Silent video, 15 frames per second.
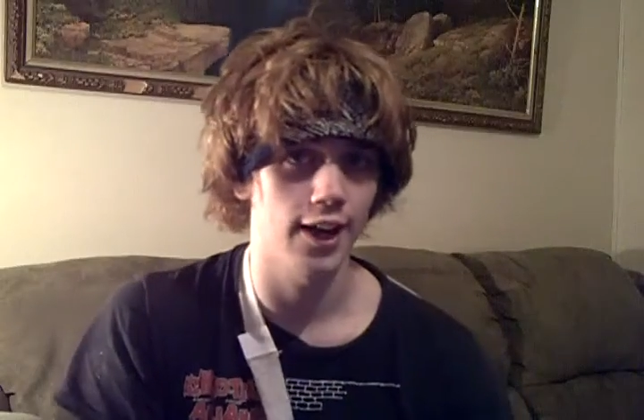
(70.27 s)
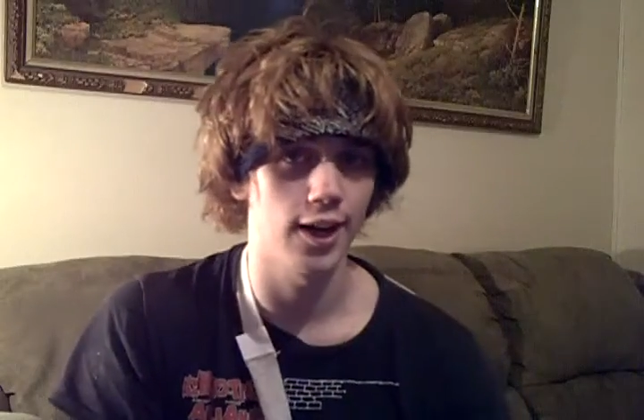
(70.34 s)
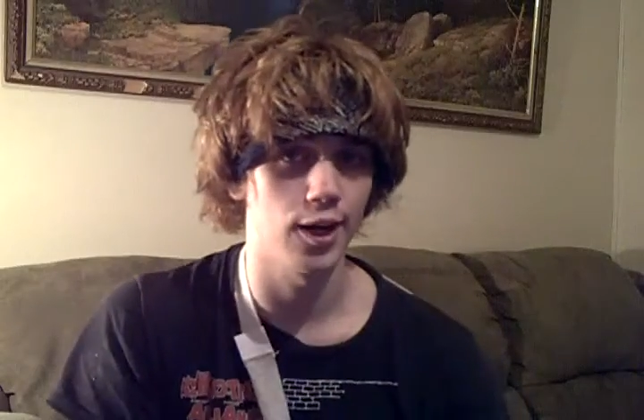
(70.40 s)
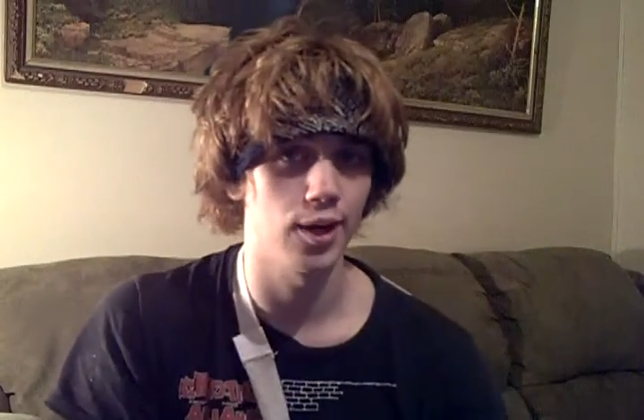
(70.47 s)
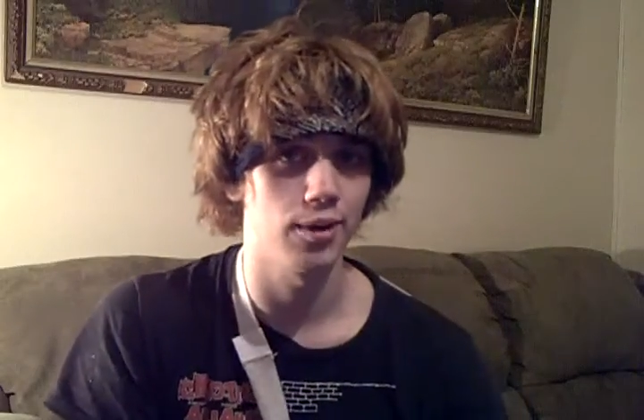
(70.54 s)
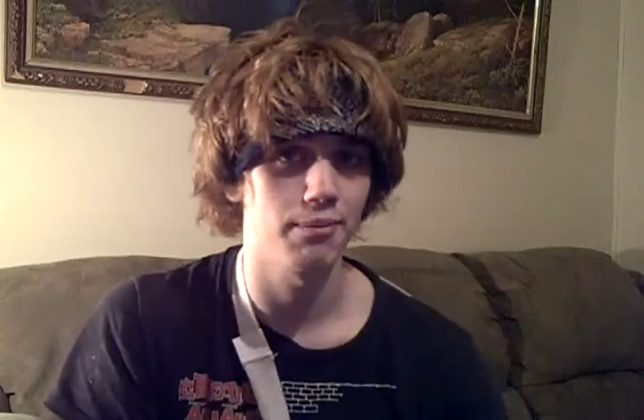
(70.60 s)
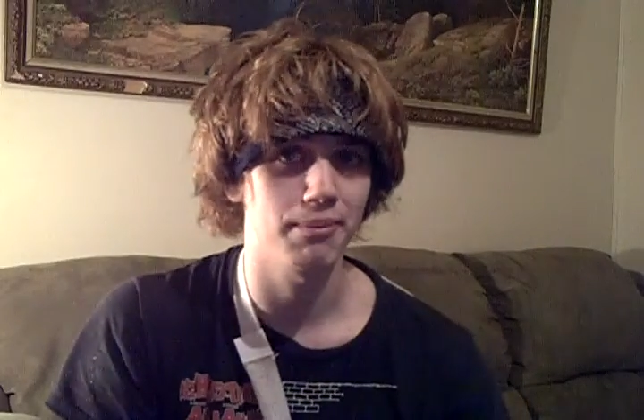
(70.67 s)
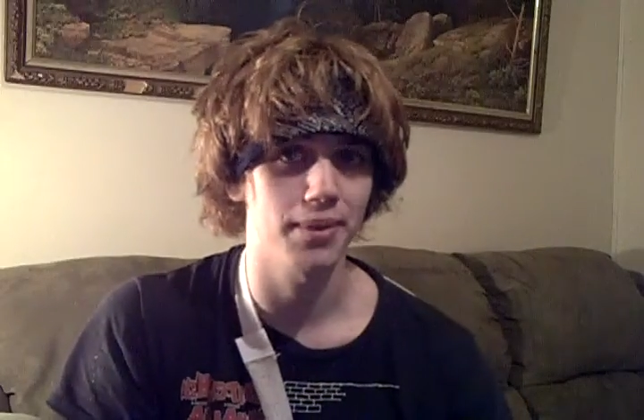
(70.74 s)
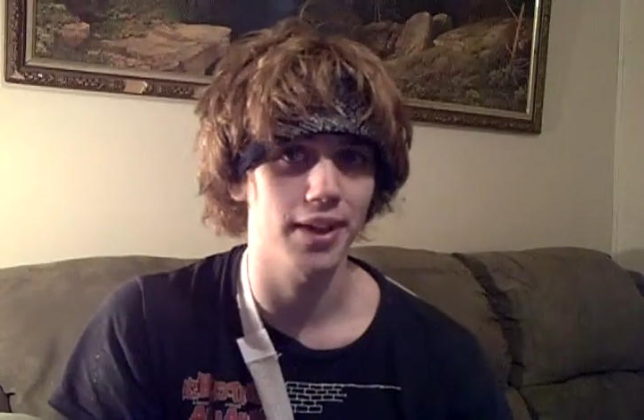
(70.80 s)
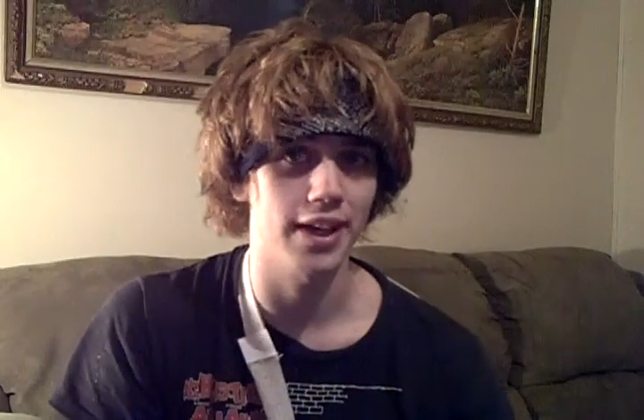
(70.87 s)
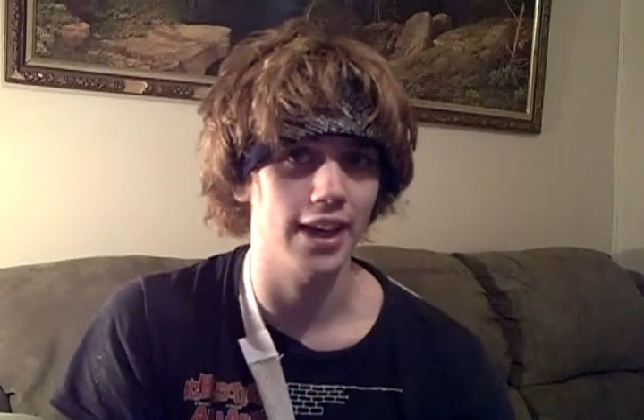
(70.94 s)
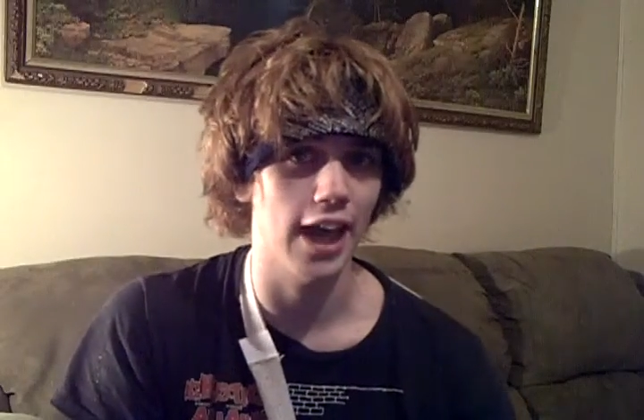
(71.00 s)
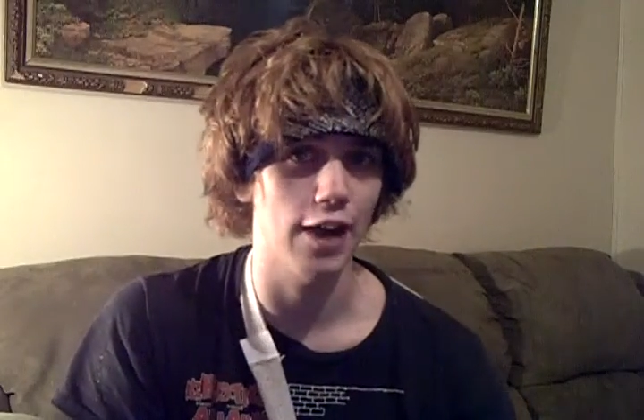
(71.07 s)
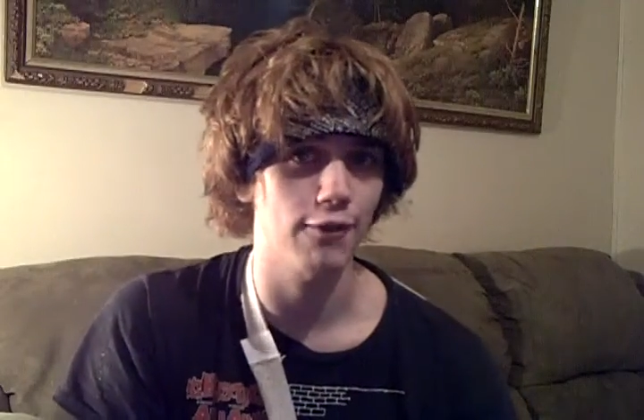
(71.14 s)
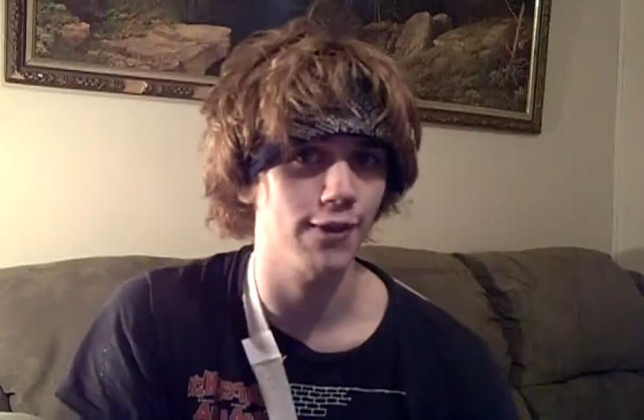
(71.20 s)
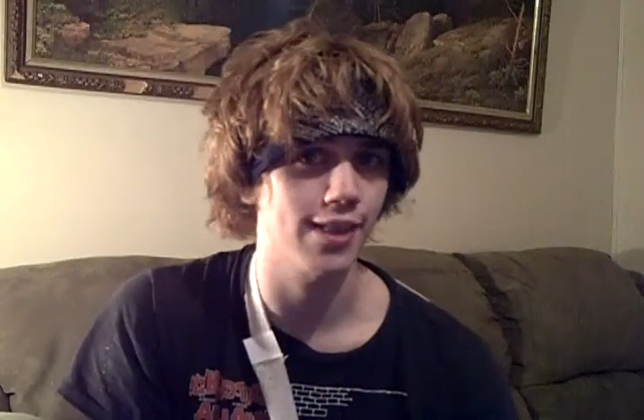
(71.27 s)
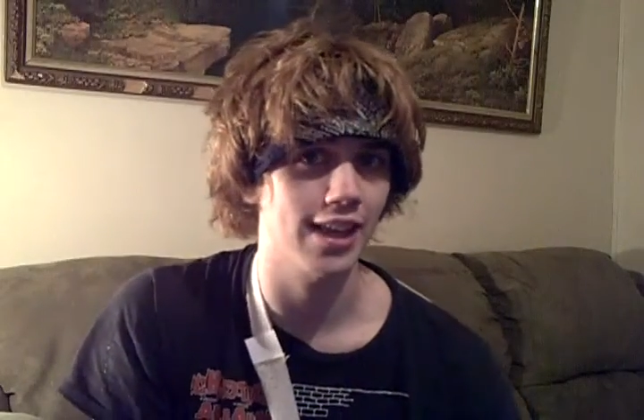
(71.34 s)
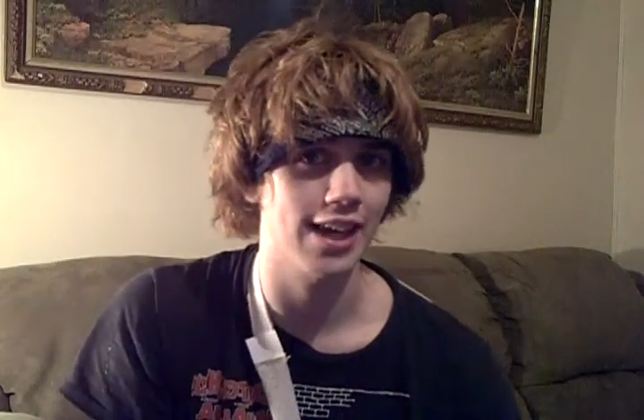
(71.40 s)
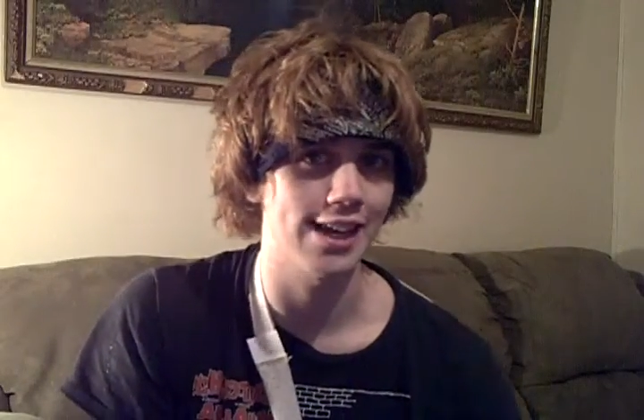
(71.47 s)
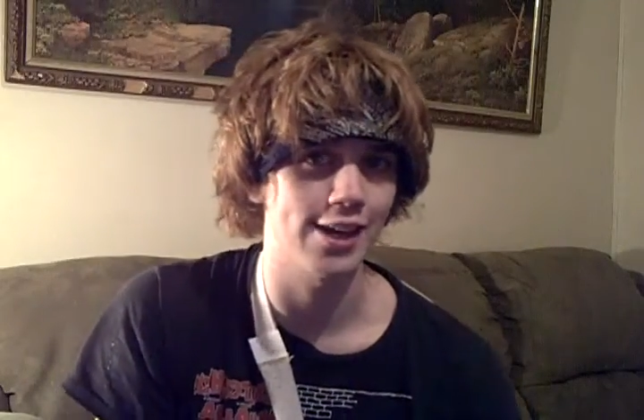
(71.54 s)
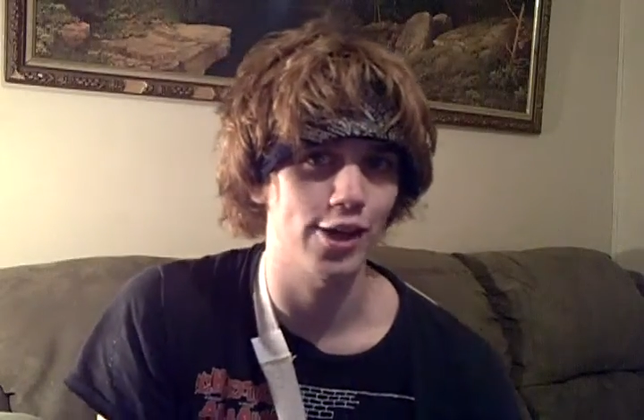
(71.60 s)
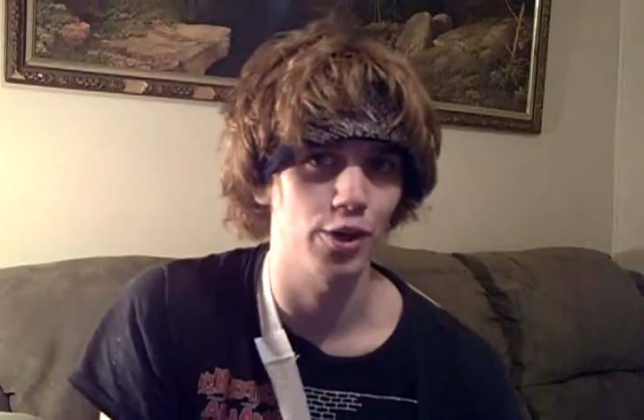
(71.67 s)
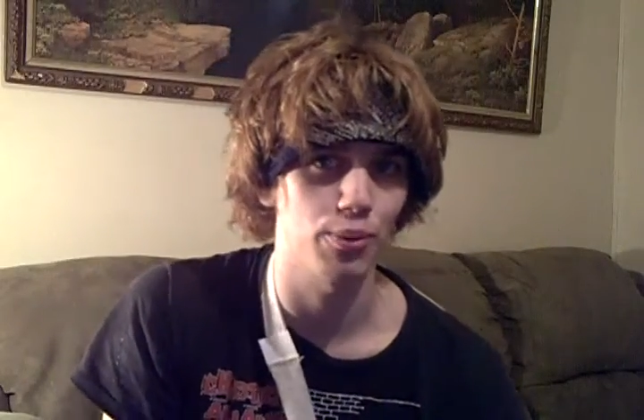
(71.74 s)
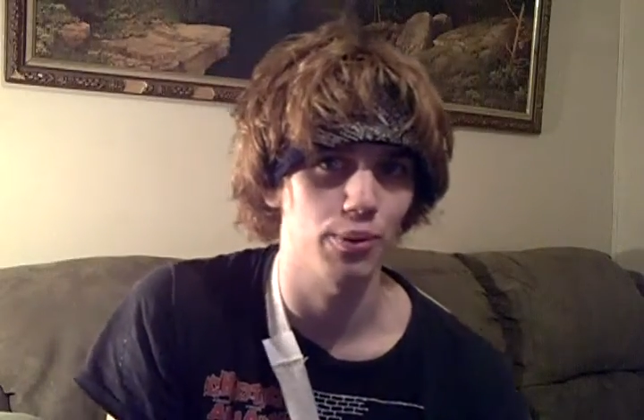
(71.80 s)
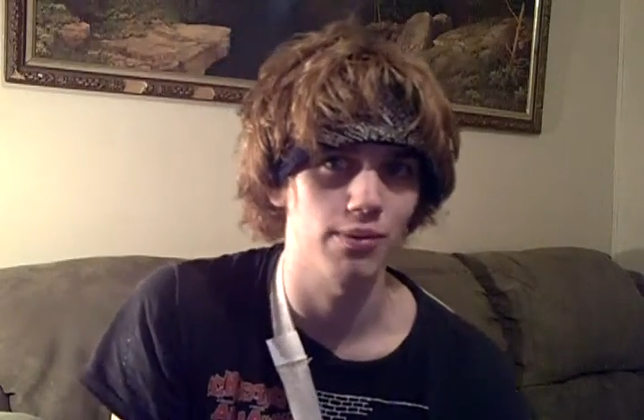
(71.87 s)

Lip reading: Like everything I do